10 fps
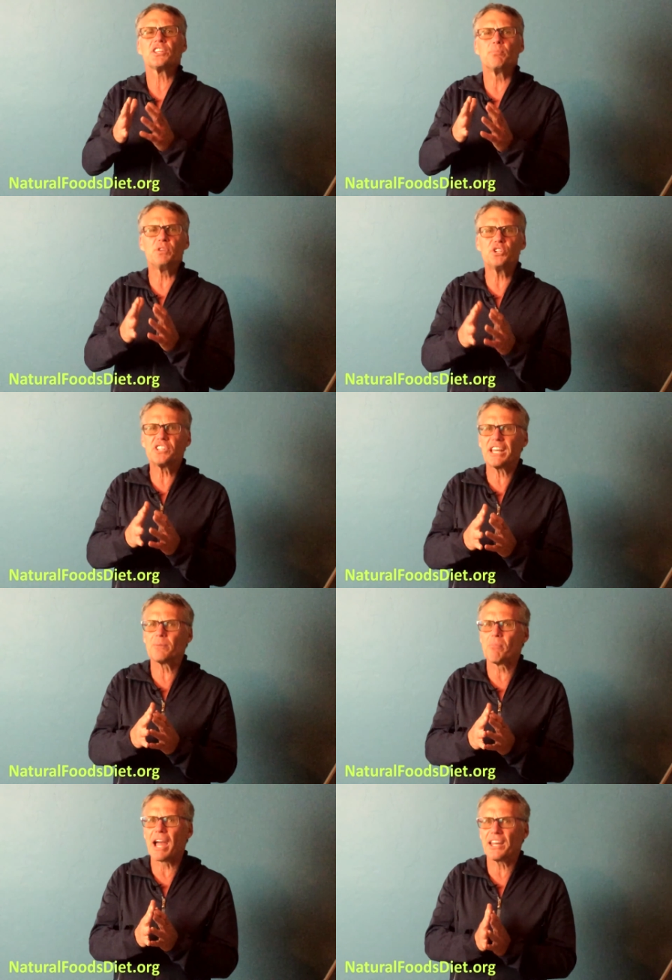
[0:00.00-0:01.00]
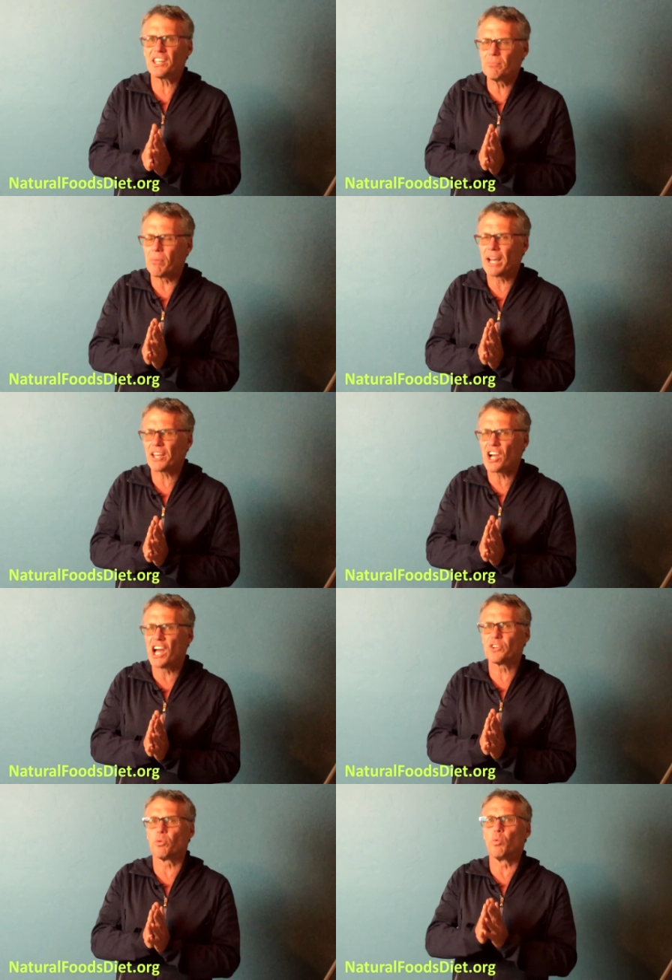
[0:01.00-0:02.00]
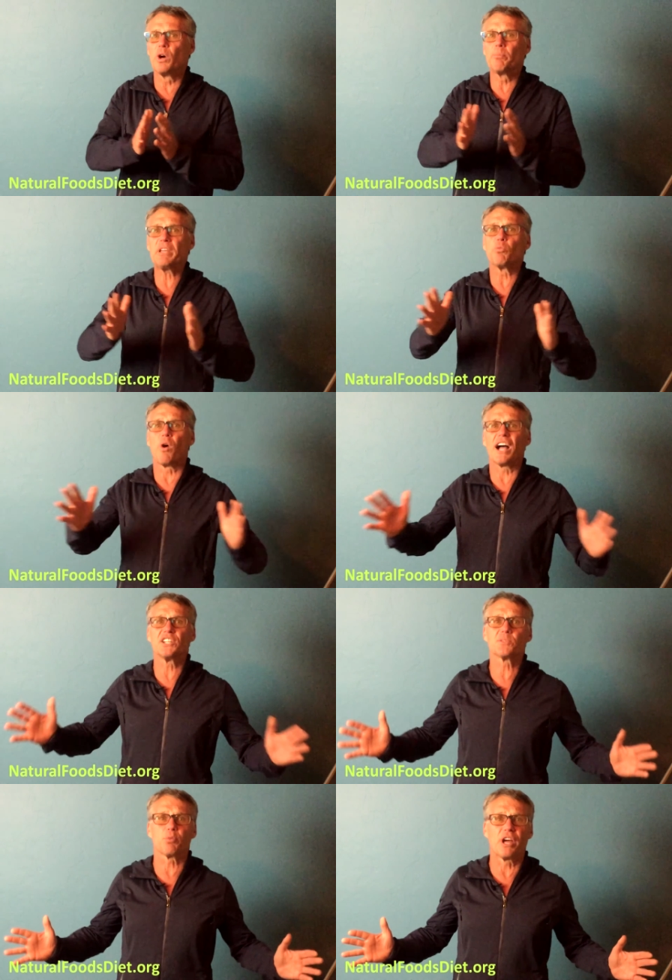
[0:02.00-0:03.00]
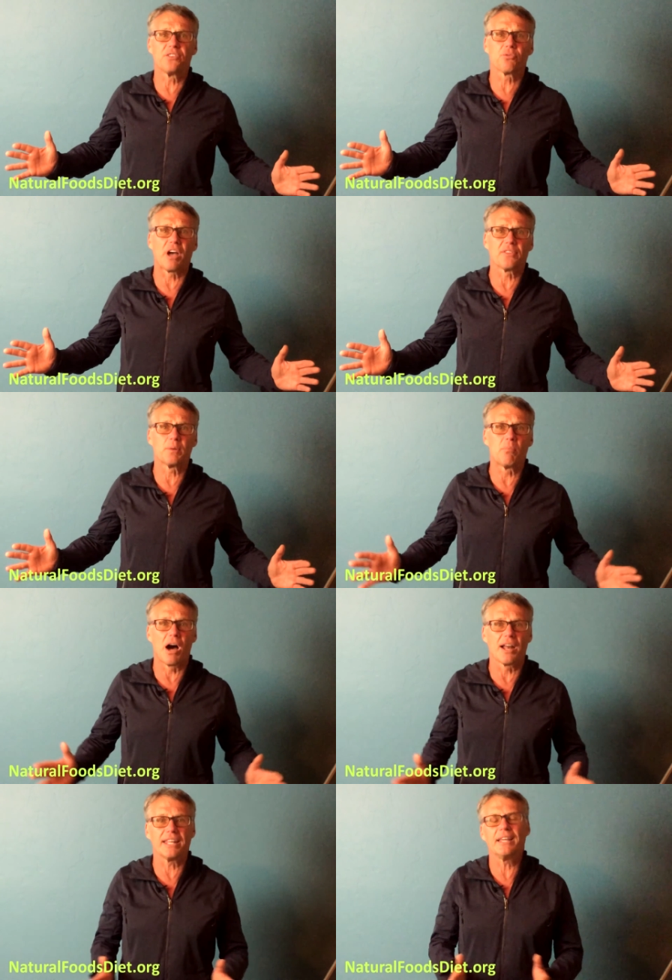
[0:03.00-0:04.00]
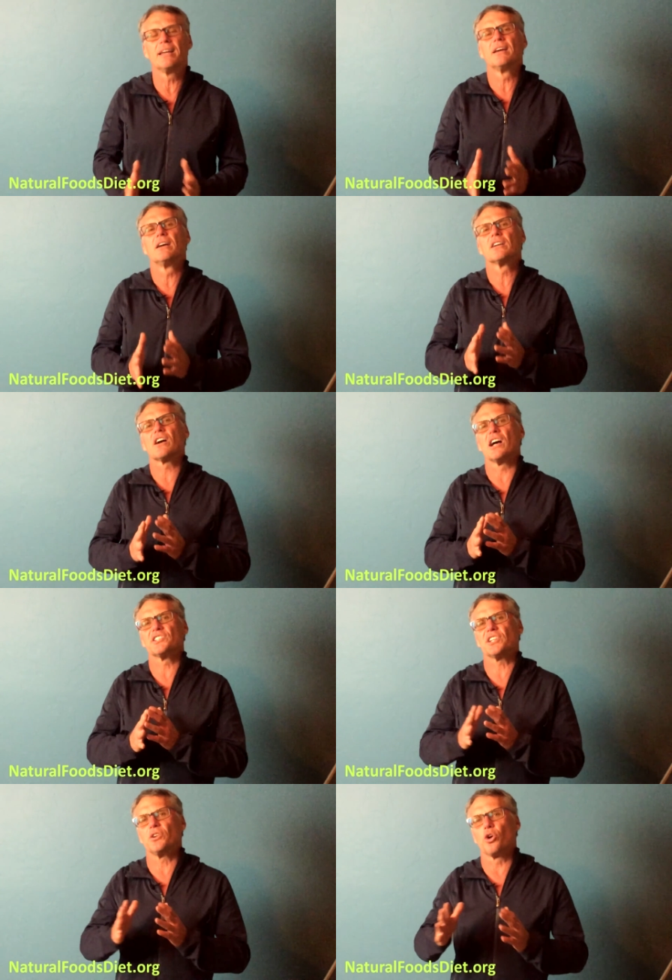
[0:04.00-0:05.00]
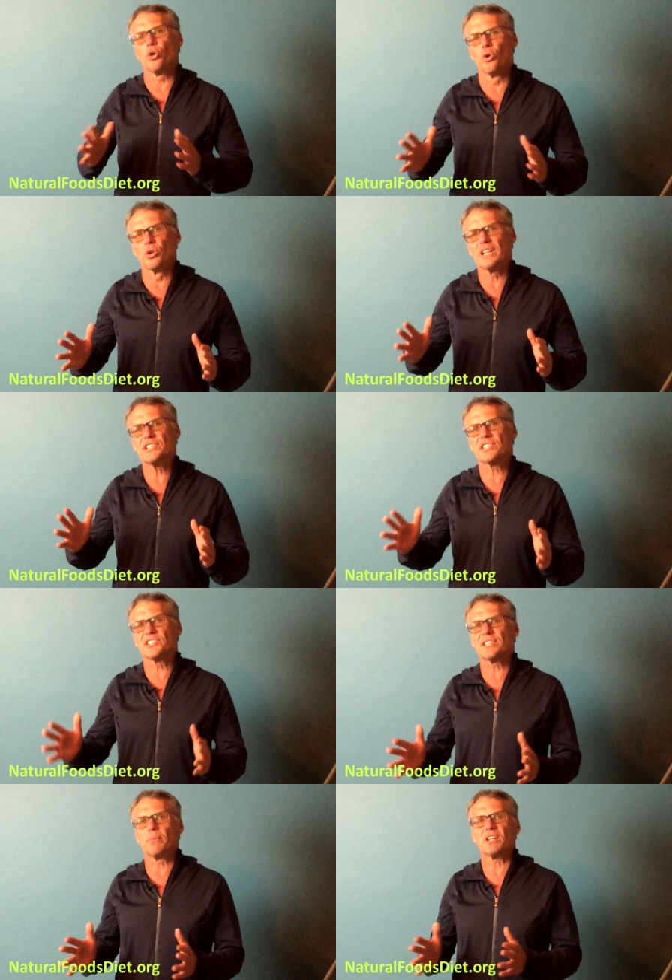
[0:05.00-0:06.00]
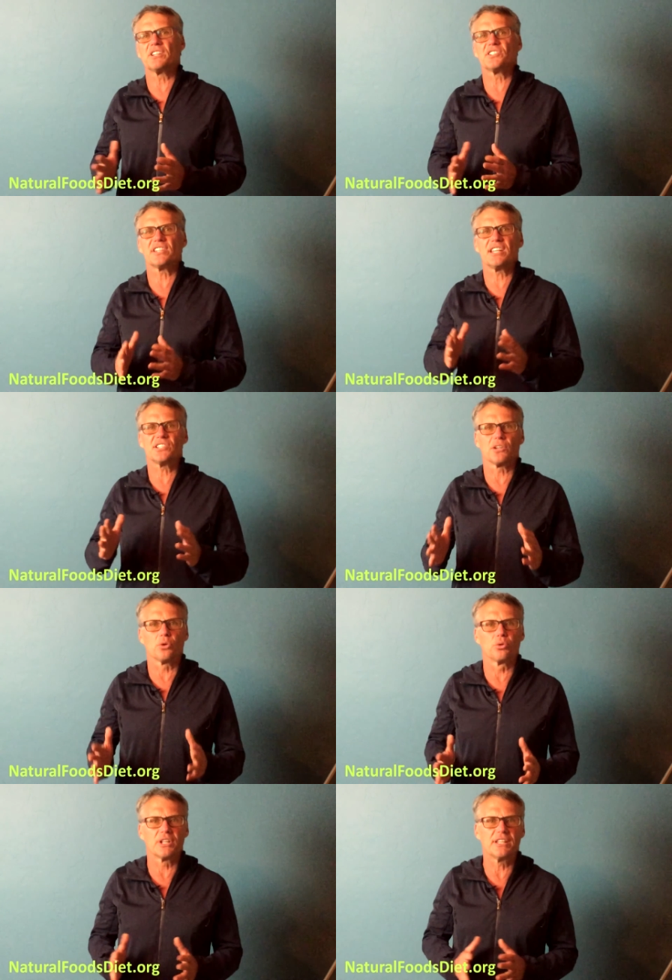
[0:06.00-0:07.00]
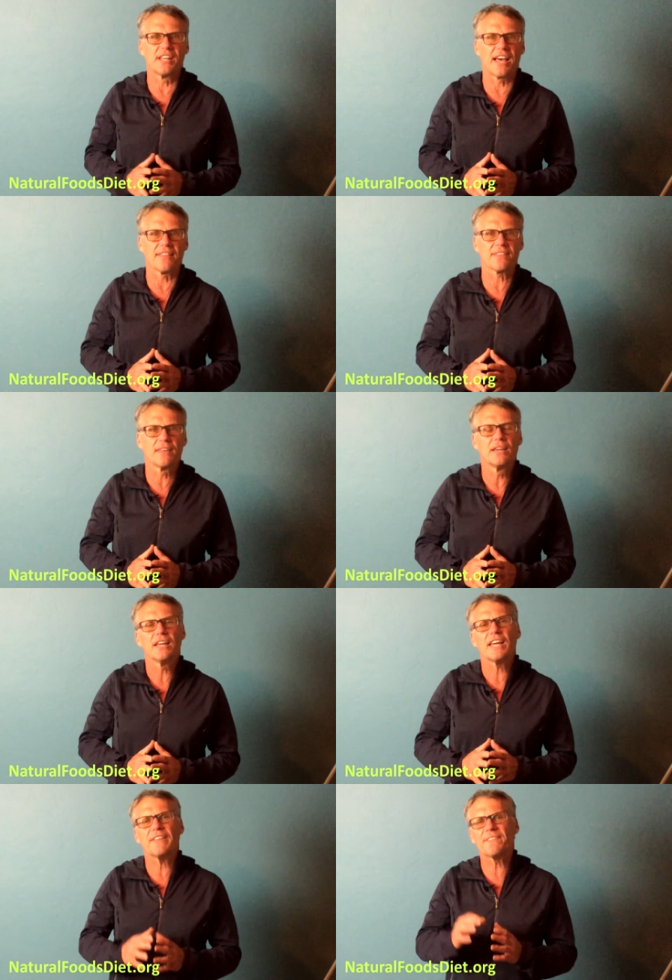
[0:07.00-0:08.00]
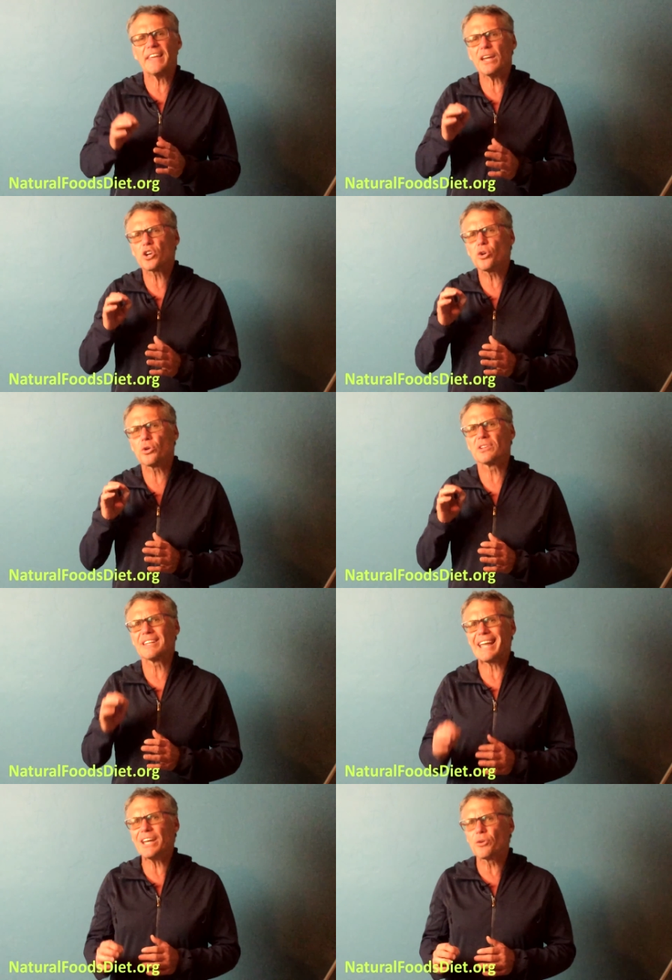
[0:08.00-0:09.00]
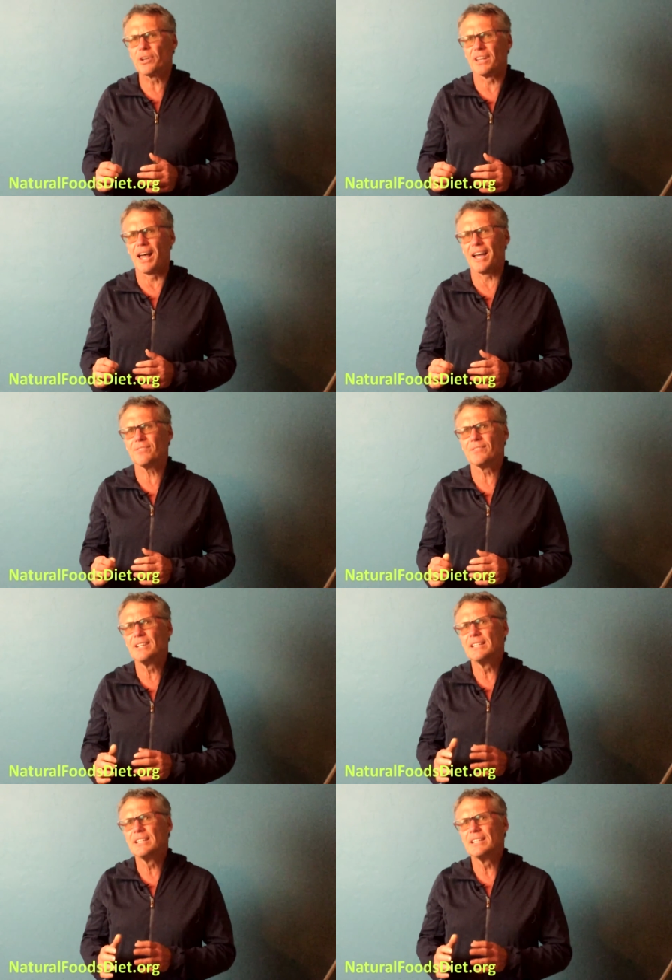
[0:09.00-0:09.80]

the mutated mitochondria will be widespread throughout the body, causing early systemic disease and early death. If they occur later in life,